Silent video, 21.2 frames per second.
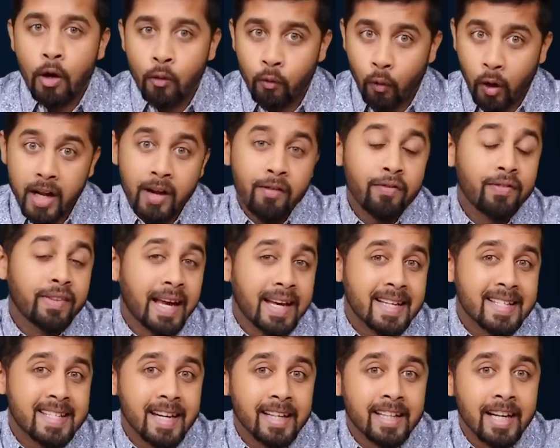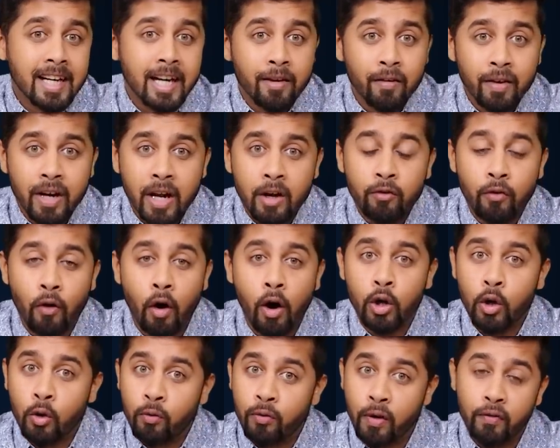What if next year the dividend
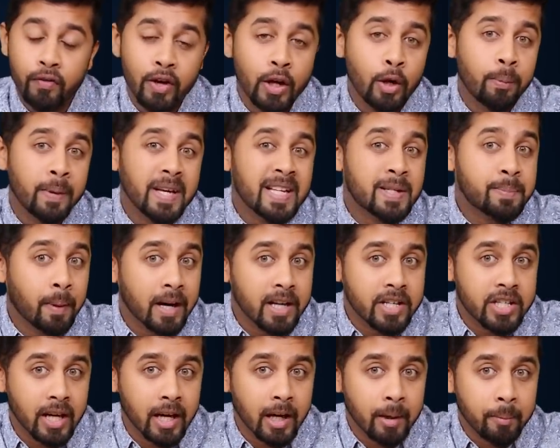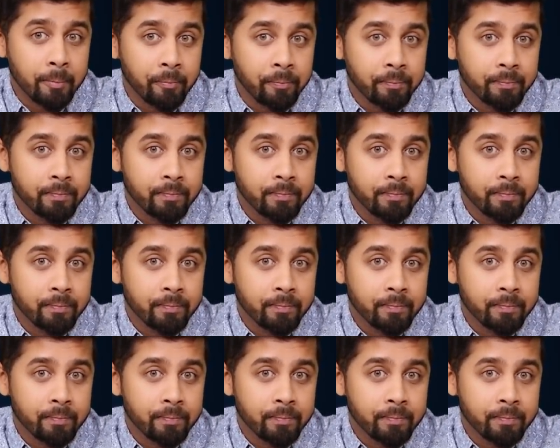fall to 50 rupees per share?